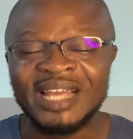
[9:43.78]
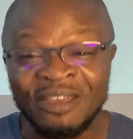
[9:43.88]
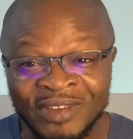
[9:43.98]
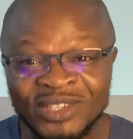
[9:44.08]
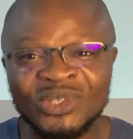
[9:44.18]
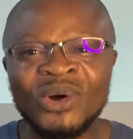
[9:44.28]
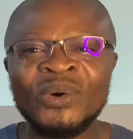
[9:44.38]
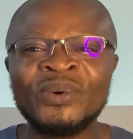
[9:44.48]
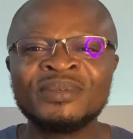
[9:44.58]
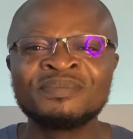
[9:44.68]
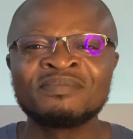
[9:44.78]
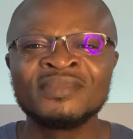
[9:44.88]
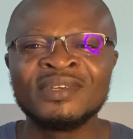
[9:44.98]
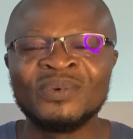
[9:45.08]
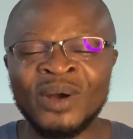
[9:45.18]
Even though
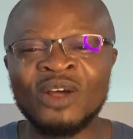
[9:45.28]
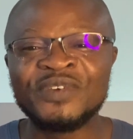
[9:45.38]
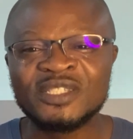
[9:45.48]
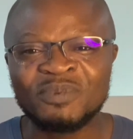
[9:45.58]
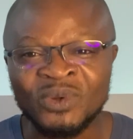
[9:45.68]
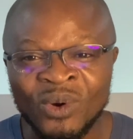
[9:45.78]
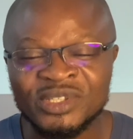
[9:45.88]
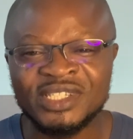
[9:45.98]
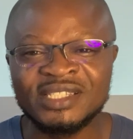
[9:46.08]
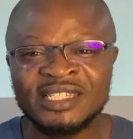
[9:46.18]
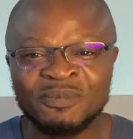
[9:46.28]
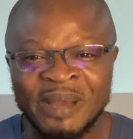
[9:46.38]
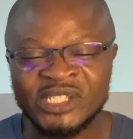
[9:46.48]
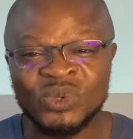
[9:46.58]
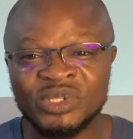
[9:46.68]
one of his coaches, his
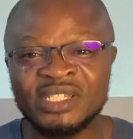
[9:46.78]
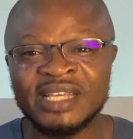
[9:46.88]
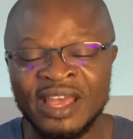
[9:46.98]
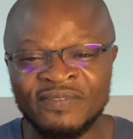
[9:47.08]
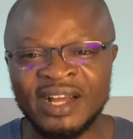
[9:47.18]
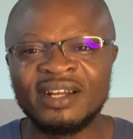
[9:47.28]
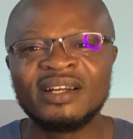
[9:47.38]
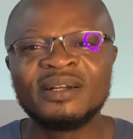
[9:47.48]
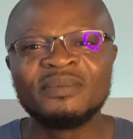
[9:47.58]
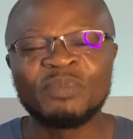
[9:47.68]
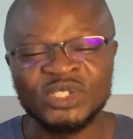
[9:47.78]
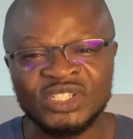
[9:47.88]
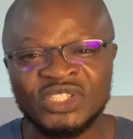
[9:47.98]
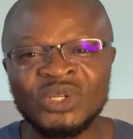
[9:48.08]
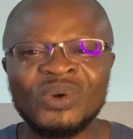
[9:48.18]
best coaches ever,
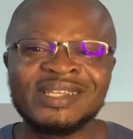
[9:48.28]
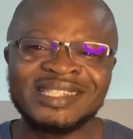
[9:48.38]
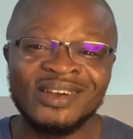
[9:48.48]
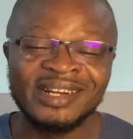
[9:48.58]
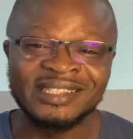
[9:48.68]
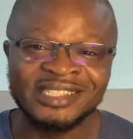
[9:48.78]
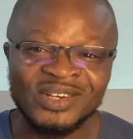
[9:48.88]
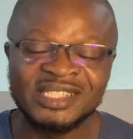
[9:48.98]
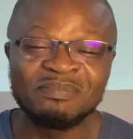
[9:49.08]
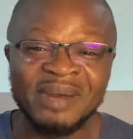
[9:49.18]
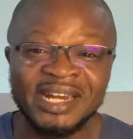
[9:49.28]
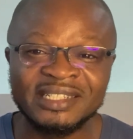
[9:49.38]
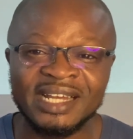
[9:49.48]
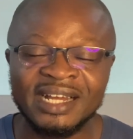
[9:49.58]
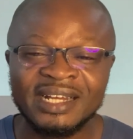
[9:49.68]
Pochettino, is now the Chelsea
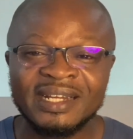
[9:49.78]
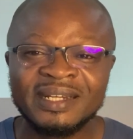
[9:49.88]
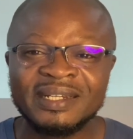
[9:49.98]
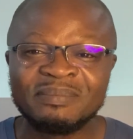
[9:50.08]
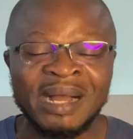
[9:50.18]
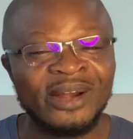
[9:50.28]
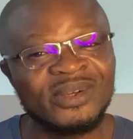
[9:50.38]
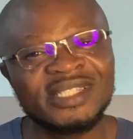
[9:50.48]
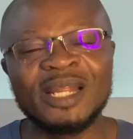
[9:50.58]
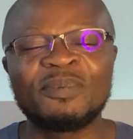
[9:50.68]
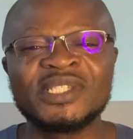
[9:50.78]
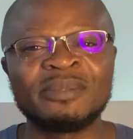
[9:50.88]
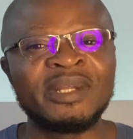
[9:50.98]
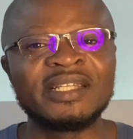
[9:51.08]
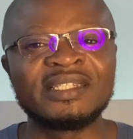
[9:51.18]
manager. But I don't see the
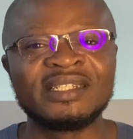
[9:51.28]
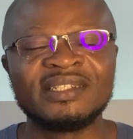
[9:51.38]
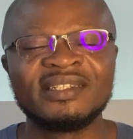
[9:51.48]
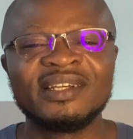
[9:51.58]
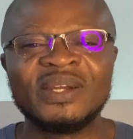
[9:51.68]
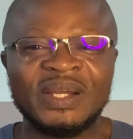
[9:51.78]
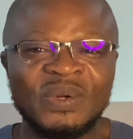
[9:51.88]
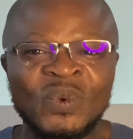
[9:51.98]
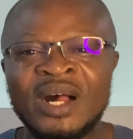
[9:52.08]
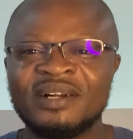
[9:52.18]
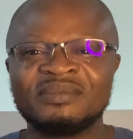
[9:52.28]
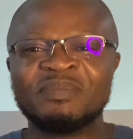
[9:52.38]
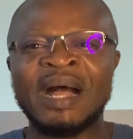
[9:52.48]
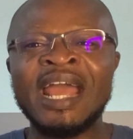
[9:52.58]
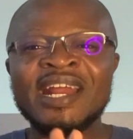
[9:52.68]
possibility. Well,
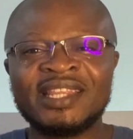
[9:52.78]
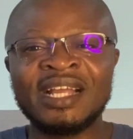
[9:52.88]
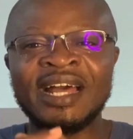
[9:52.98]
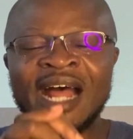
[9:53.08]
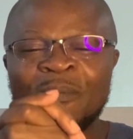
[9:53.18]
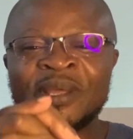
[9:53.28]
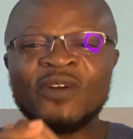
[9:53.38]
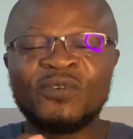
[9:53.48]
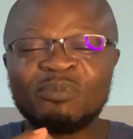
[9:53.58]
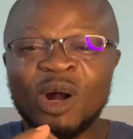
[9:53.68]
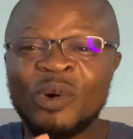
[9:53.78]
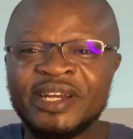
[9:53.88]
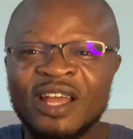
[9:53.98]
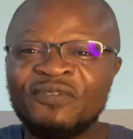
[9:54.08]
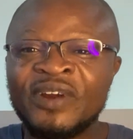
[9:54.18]
but anything can happen in the football world,
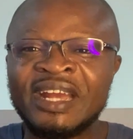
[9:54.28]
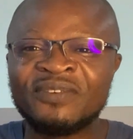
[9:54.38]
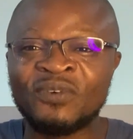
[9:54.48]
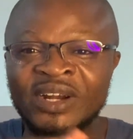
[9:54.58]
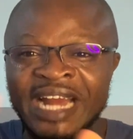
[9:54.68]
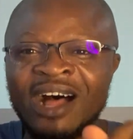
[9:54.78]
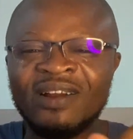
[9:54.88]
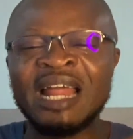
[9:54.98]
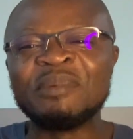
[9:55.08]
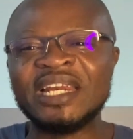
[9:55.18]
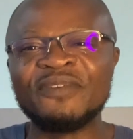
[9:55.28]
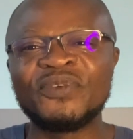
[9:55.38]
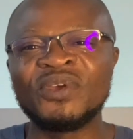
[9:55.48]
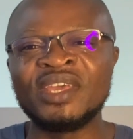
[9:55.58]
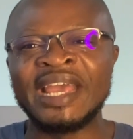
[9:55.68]
dear friend. For now, let me leave
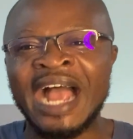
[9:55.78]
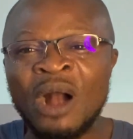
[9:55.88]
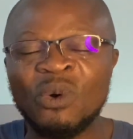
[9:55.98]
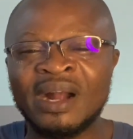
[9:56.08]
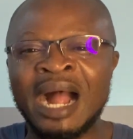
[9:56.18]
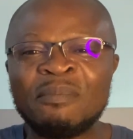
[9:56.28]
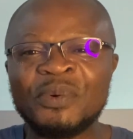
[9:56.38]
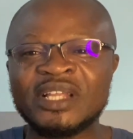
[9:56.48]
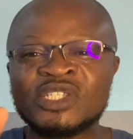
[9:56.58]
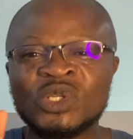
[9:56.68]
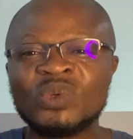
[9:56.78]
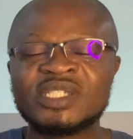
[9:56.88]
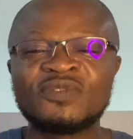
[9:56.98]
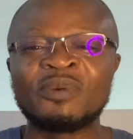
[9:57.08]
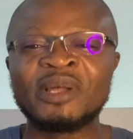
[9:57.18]
you here. I will come back with
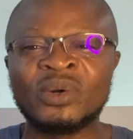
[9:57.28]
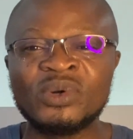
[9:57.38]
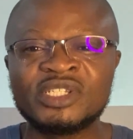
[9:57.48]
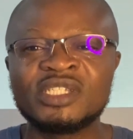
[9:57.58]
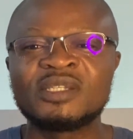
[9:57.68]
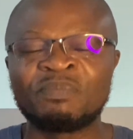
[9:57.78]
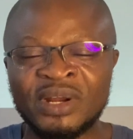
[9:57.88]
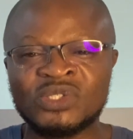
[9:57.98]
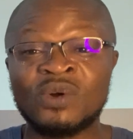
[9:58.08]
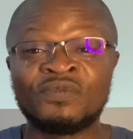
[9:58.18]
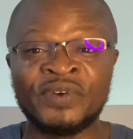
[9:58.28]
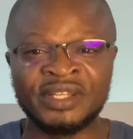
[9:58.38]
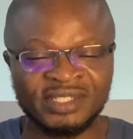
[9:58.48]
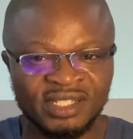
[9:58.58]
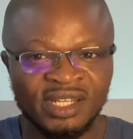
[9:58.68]
exclusive from the coaches press conference.